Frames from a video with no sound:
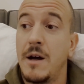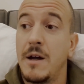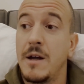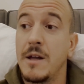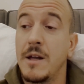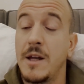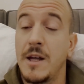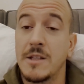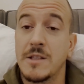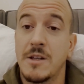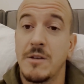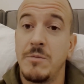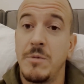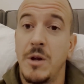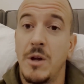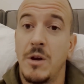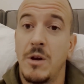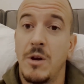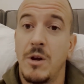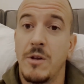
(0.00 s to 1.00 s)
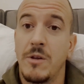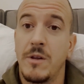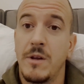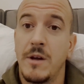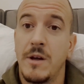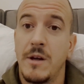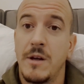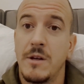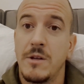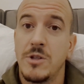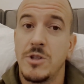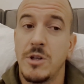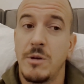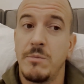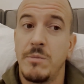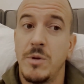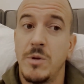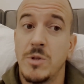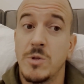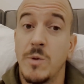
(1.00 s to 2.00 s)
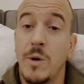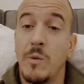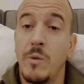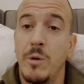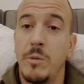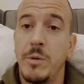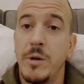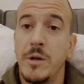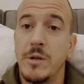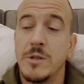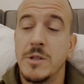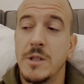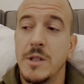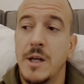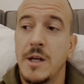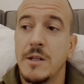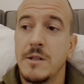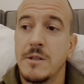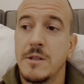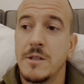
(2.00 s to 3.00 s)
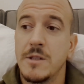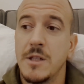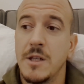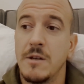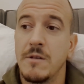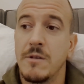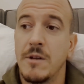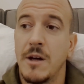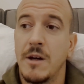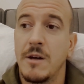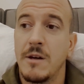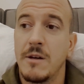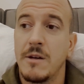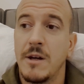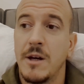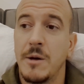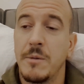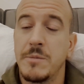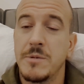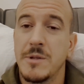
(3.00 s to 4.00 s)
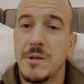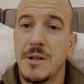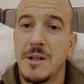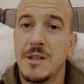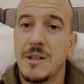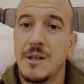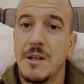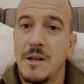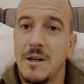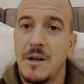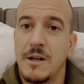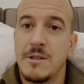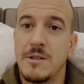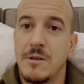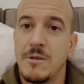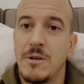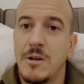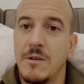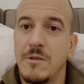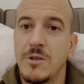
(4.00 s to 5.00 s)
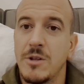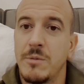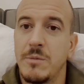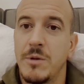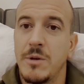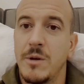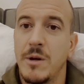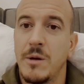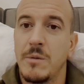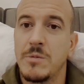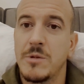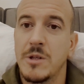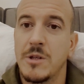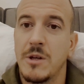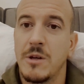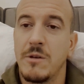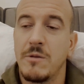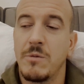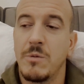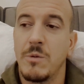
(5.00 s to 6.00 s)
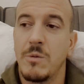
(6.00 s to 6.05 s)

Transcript: He has given me a lot of the shampoo, so I will be using that to see if that helps. I don't know if shampoo helps. I don't know